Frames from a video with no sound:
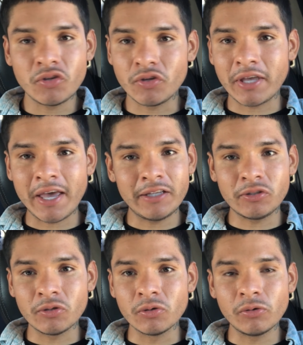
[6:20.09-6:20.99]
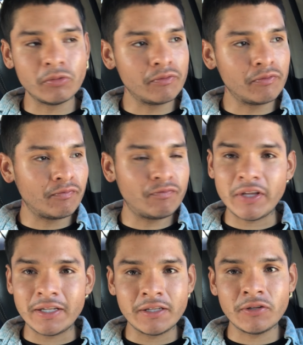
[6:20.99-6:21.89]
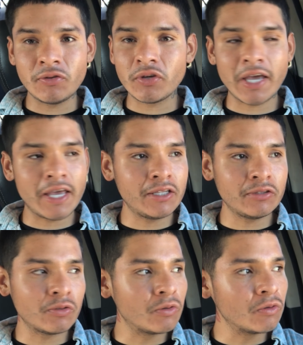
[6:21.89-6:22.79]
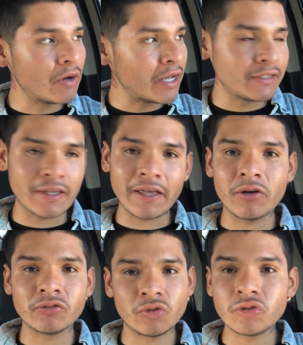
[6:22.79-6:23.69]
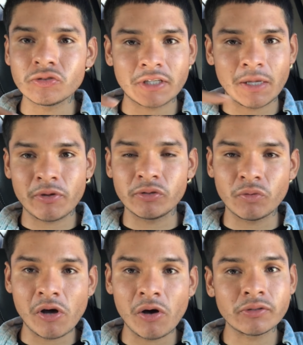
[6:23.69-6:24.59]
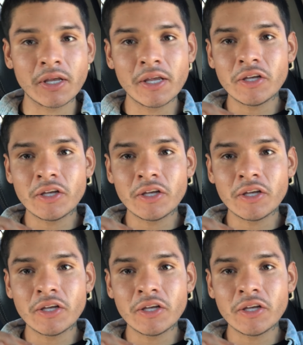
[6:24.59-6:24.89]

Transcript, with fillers: You can't do fitting. You can't do anything else. You just come here to weld.